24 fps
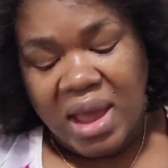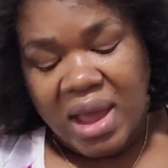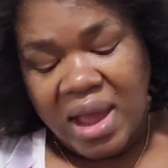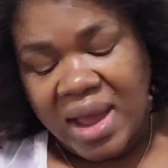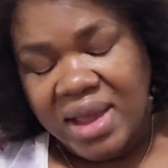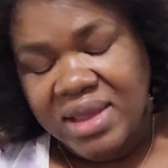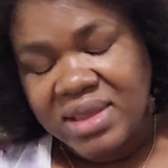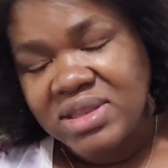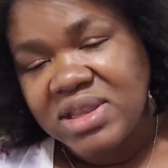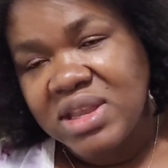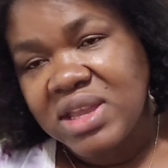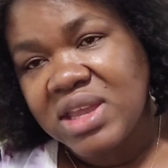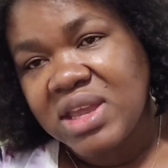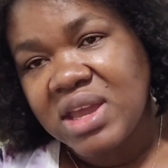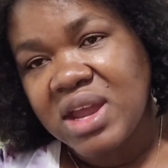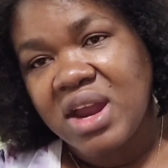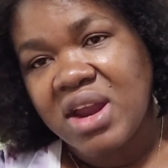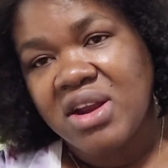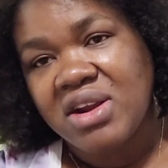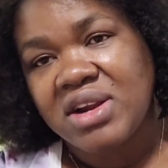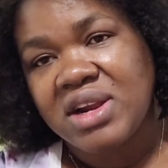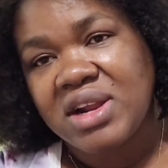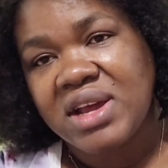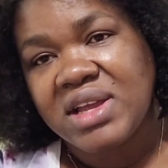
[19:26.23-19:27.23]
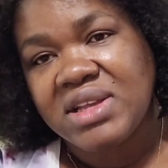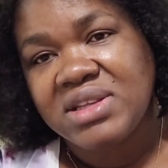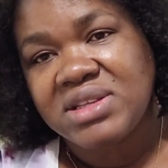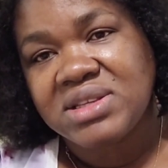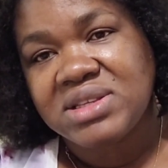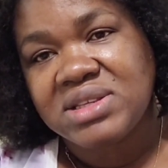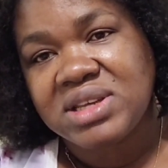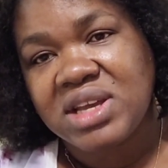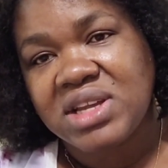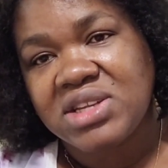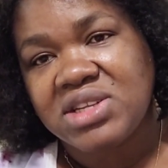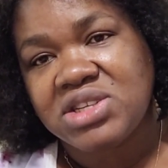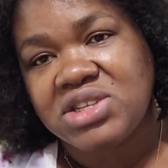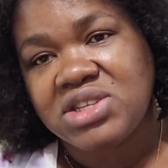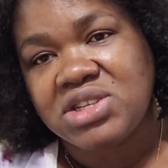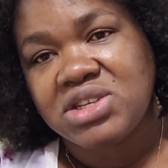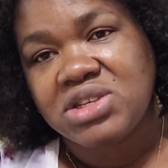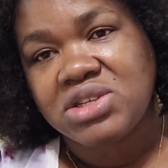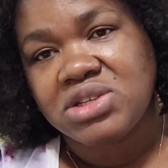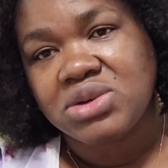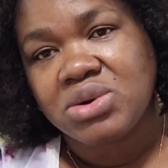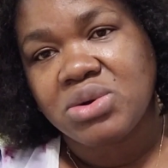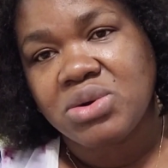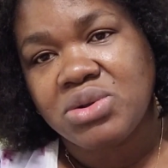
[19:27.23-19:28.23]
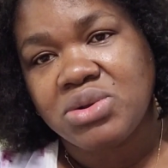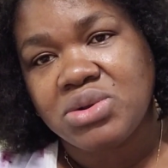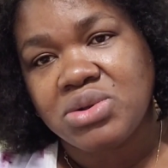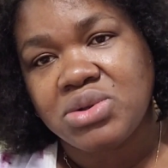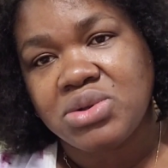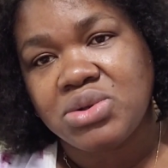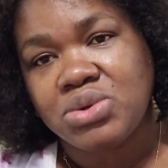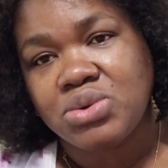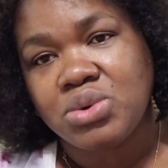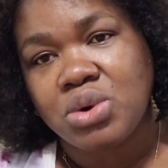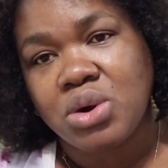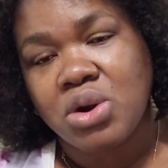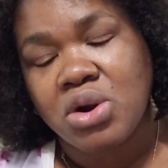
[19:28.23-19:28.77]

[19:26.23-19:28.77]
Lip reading: I think Caroline said she's going to do